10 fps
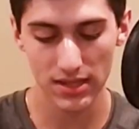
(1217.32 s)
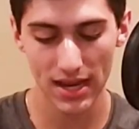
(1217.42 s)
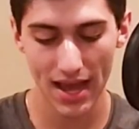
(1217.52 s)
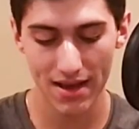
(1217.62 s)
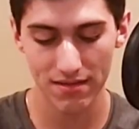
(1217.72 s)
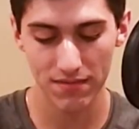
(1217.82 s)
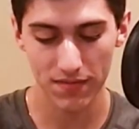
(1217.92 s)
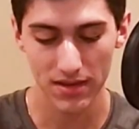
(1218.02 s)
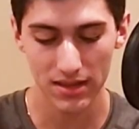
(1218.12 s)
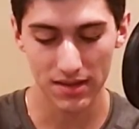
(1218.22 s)
doesn't
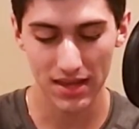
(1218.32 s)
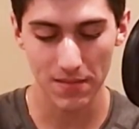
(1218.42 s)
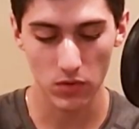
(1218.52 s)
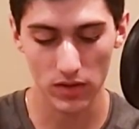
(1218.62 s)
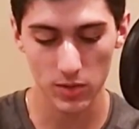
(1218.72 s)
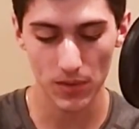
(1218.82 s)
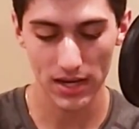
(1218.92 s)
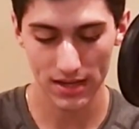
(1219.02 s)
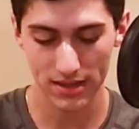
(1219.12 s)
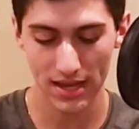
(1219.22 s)
have the same
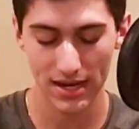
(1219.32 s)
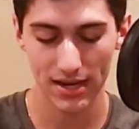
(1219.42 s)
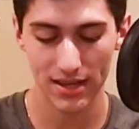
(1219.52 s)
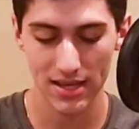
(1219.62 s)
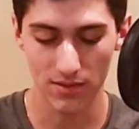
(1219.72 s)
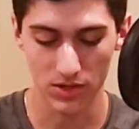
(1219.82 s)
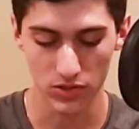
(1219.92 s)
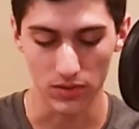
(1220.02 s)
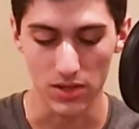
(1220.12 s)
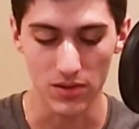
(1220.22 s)
crispiness that the
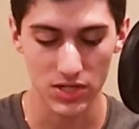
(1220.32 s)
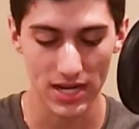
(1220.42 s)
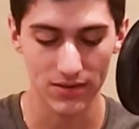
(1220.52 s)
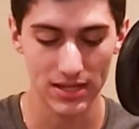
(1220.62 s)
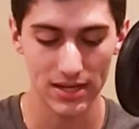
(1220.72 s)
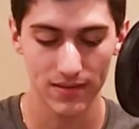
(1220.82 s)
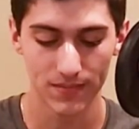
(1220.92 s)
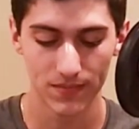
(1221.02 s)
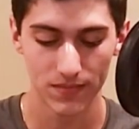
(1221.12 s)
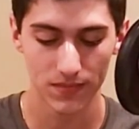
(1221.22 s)
original Yuexiao
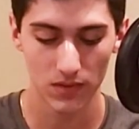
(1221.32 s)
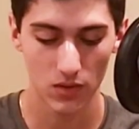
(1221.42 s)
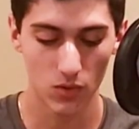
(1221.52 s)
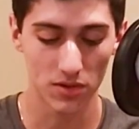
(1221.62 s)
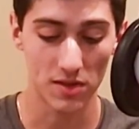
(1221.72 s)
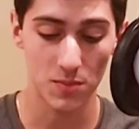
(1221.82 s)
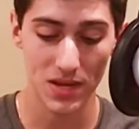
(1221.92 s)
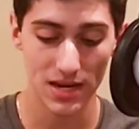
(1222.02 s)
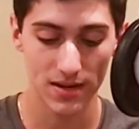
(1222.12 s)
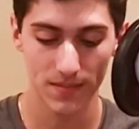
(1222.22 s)
did, or the
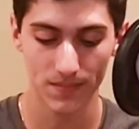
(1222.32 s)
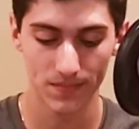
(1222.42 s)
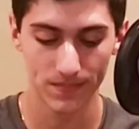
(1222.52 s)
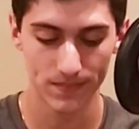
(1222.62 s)
speed.